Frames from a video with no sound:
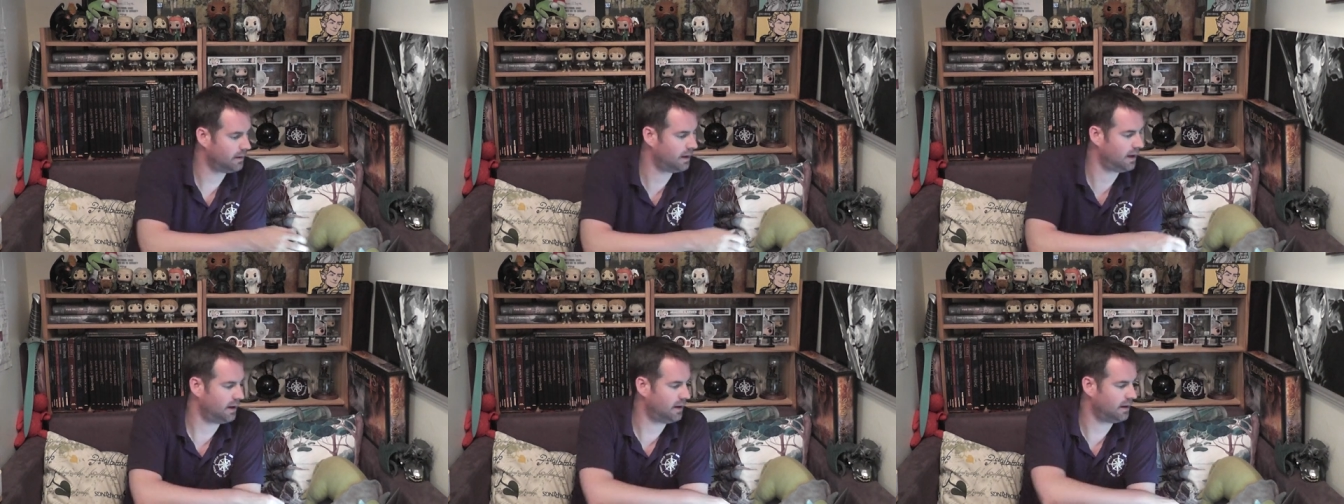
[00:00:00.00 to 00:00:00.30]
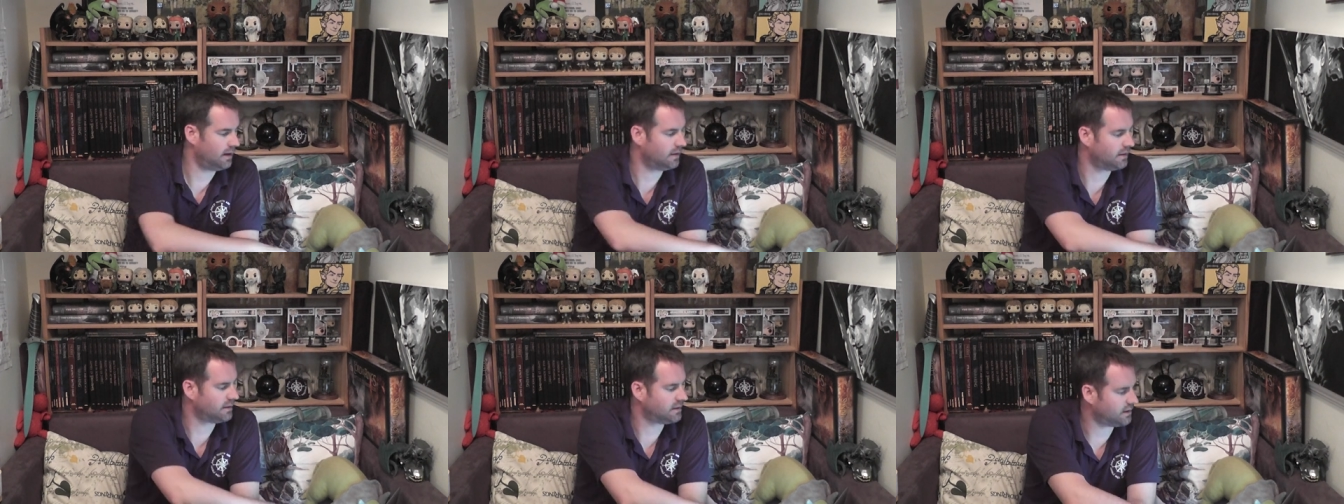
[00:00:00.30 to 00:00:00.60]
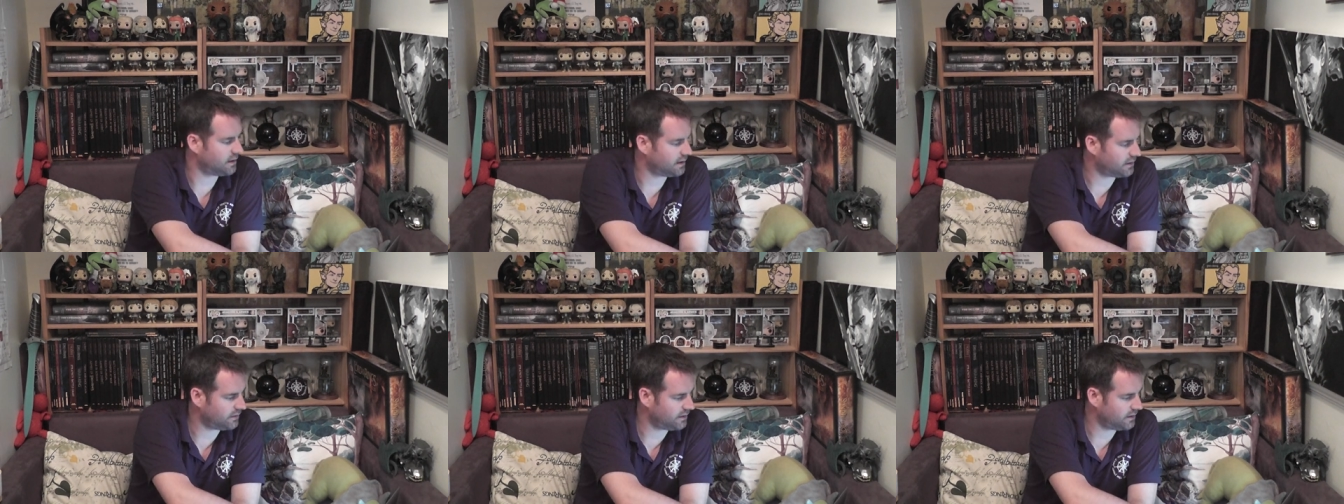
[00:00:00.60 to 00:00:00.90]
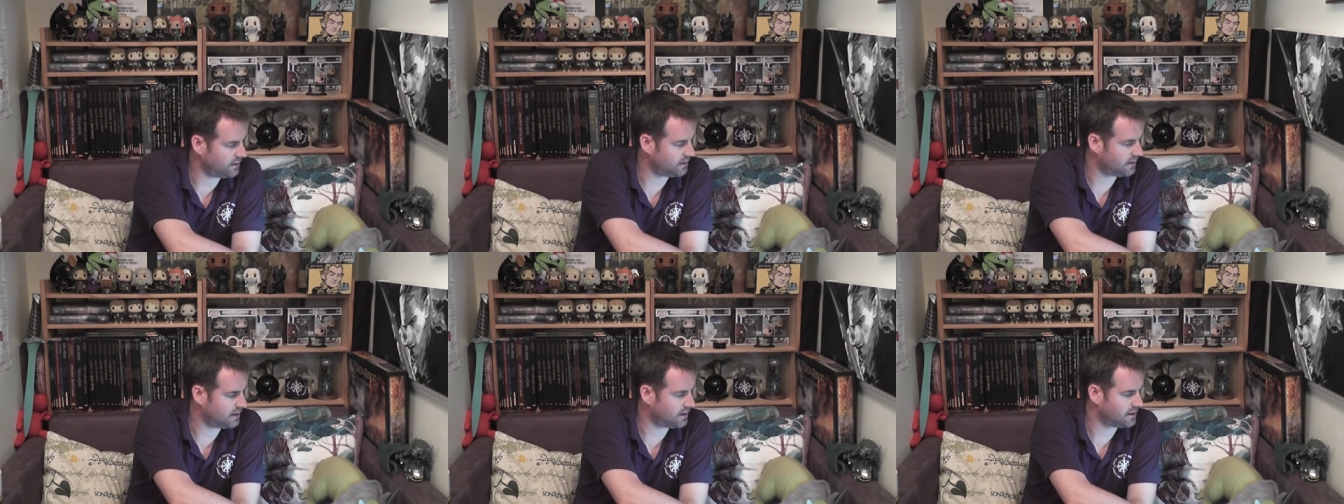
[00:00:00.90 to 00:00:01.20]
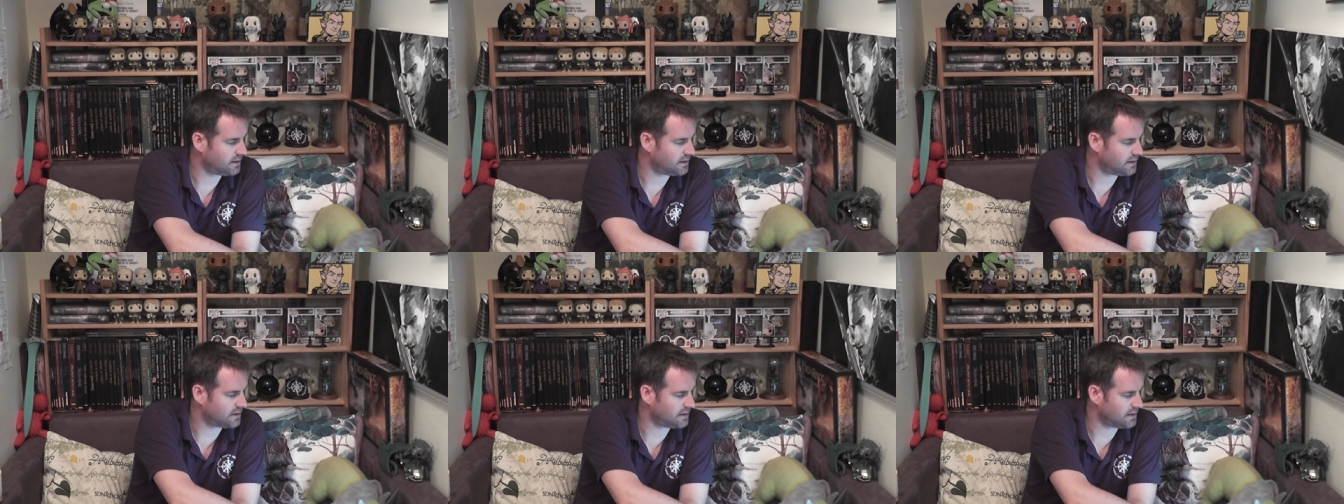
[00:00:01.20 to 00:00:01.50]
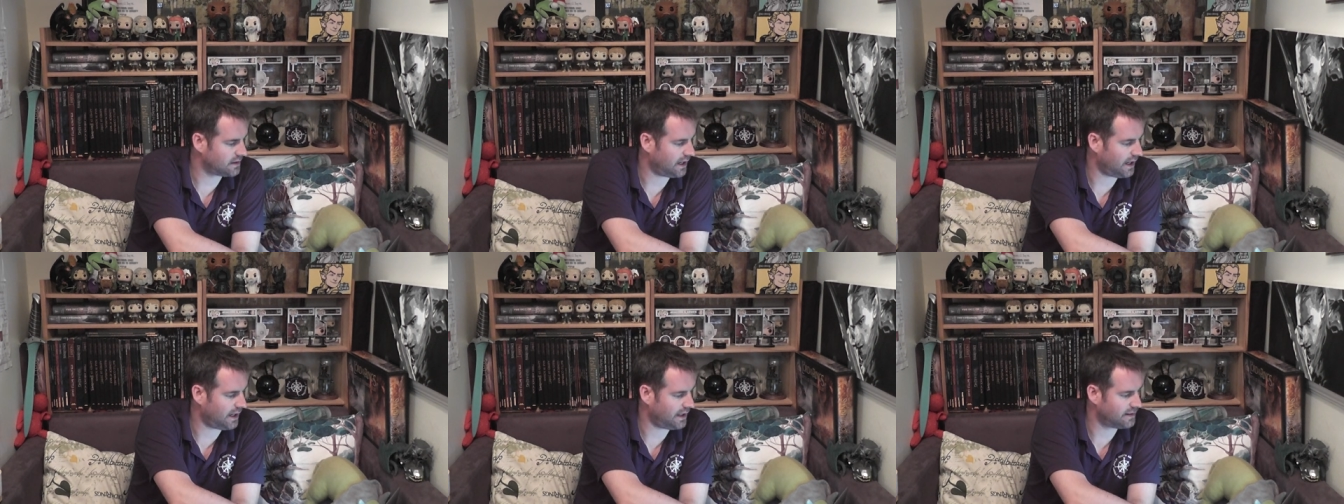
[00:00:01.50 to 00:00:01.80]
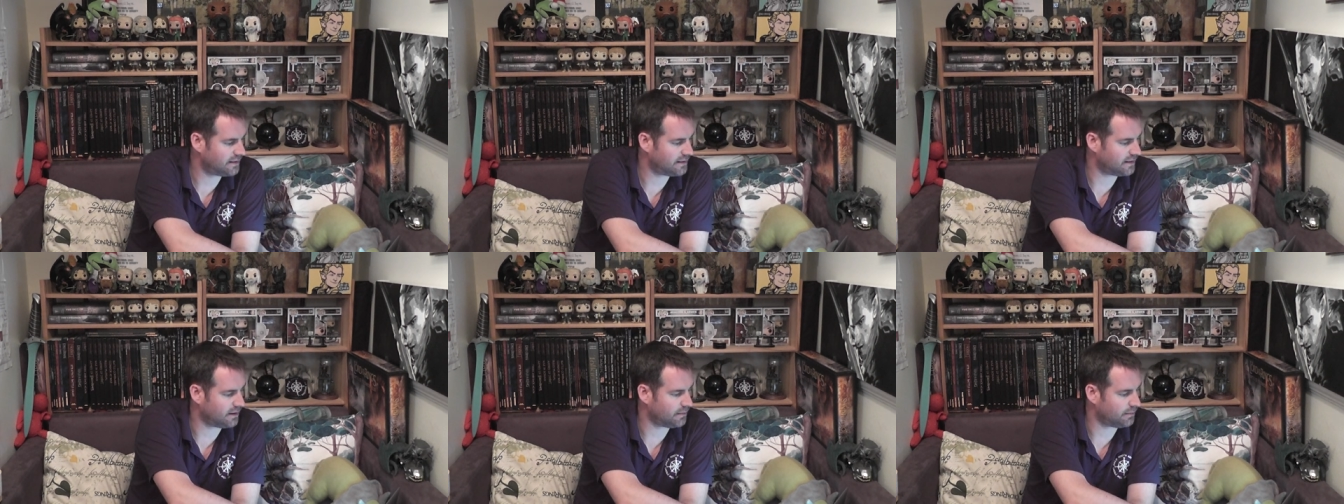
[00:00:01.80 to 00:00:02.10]
uh, so I'll give you just as a
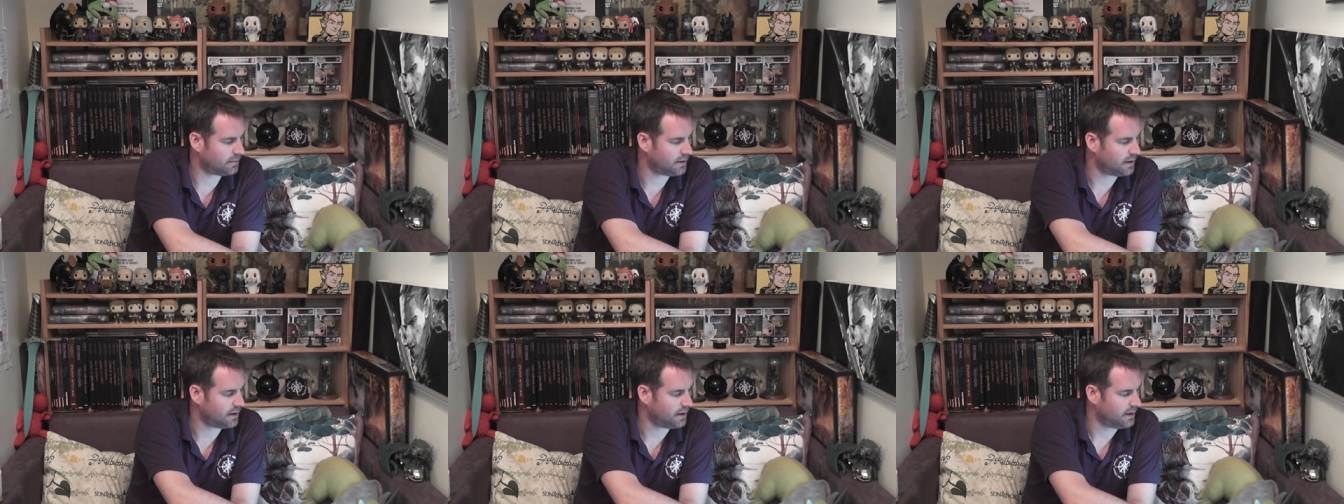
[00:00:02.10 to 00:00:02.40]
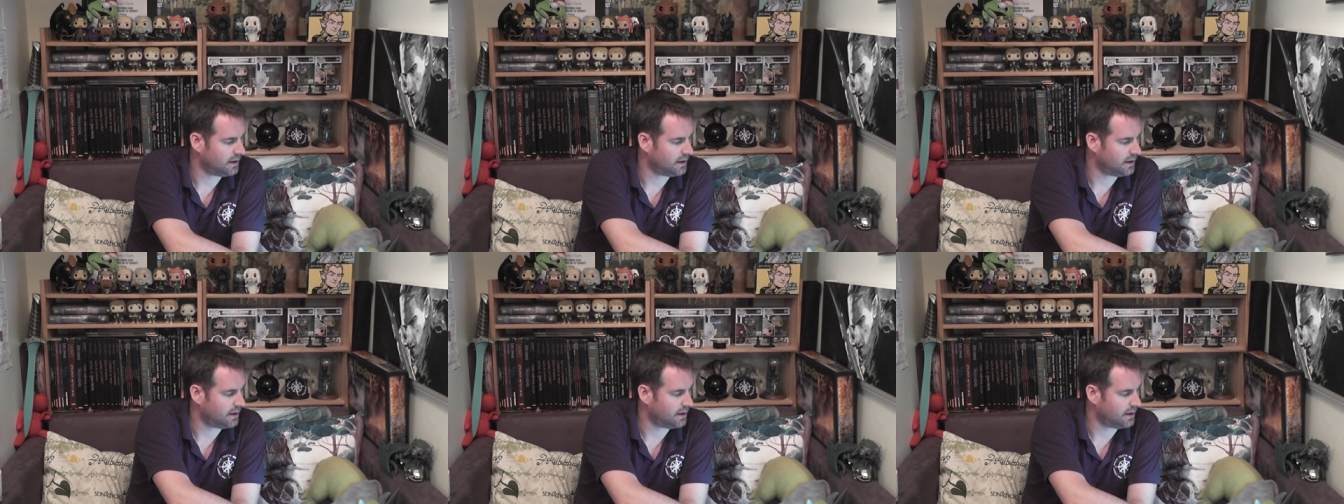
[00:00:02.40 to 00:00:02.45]
heads up